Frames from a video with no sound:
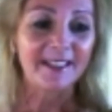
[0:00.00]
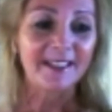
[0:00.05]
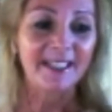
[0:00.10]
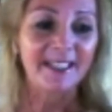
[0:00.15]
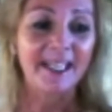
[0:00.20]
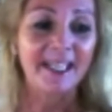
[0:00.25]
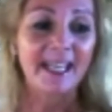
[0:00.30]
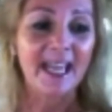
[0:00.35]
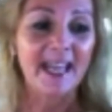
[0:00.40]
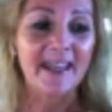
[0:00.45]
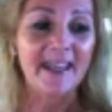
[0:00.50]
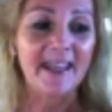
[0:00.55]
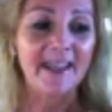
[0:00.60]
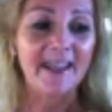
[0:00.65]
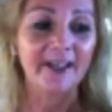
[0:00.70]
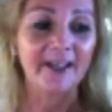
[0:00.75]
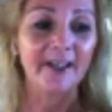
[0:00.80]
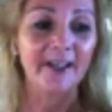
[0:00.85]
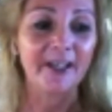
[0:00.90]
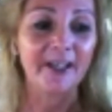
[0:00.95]

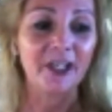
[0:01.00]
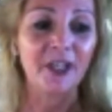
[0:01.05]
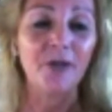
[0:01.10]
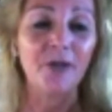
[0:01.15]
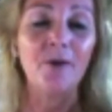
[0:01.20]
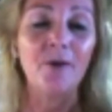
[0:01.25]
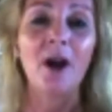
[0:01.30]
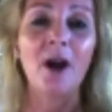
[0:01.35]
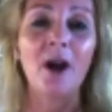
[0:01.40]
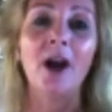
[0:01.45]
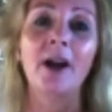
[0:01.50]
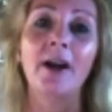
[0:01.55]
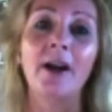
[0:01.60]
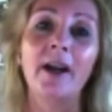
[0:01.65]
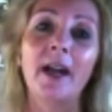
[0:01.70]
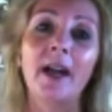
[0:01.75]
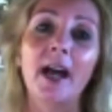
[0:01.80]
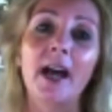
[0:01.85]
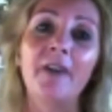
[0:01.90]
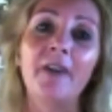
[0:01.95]
together, you
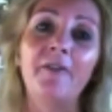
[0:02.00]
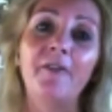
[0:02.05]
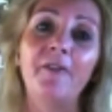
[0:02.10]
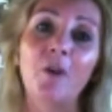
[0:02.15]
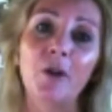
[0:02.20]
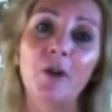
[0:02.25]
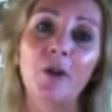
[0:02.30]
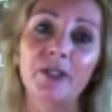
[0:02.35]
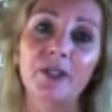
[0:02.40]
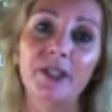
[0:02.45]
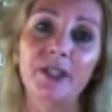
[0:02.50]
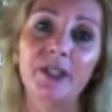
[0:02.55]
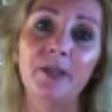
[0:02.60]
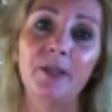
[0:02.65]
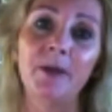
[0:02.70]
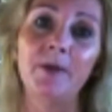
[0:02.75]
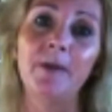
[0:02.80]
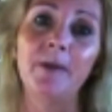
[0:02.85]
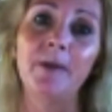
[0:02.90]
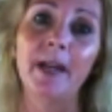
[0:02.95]
are a force to
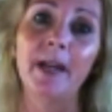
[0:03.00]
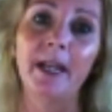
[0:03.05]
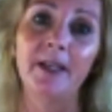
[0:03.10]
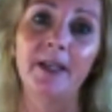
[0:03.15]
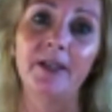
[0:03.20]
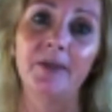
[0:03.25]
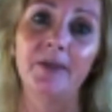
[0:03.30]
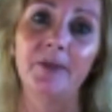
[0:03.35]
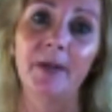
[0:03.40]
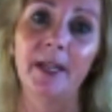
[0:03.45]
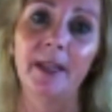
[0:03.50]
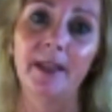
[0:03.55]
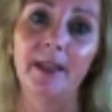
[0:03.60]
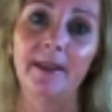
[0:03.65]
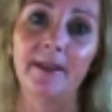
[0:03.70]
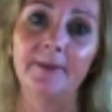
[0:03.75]
be reckoned with.